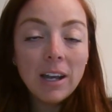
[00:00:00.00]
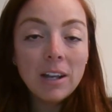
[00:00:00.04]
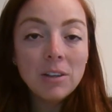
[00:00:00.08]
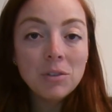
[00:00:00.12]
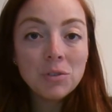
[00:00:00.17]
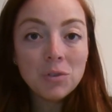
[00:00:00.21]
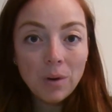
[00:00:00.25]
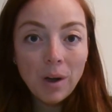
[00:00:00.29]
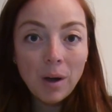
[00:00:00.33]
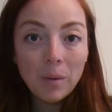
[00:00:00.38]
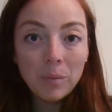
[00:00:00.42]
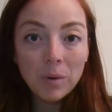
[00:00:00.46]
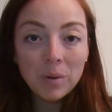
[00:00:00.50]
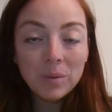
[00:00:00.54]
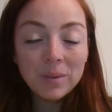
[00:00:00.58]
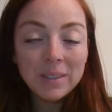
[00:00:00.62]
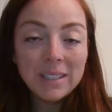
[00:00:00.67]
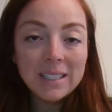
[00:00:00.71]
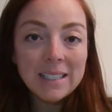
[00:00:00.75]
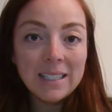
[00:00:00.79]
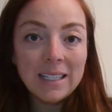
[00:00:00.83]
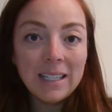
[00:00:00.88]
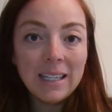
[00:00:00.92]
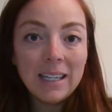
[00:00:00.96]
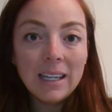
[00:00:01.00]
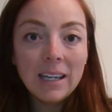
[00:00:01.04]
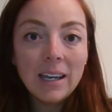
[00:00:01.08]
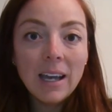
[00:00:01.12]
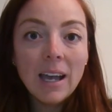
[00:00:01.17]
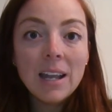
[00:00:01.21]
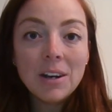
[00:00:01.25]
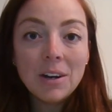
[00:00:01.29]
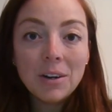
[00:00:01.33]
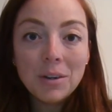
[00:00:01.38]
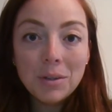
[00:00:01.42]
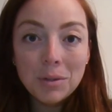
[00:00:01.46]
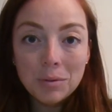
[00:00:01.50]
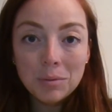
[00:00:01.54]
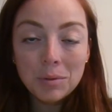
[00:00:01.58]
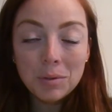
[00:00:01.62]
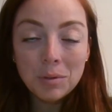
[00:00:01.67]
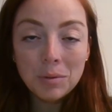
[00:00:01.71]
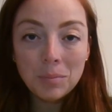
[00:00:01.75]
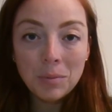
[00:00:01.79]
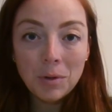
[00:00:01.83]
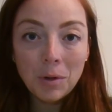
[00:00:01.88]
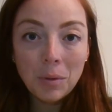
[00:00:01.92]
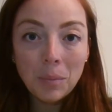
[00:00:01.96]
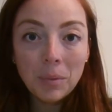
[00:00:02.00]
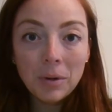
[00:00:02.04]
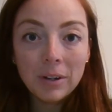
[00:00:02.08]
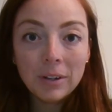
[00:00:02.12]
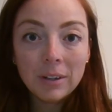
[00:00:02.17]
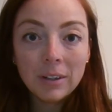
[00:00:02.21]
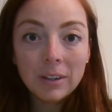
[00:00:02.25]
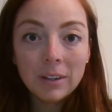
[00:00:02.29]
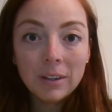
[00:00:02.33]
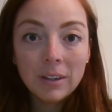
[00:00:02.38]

and draw what we see in our YouTube notebook.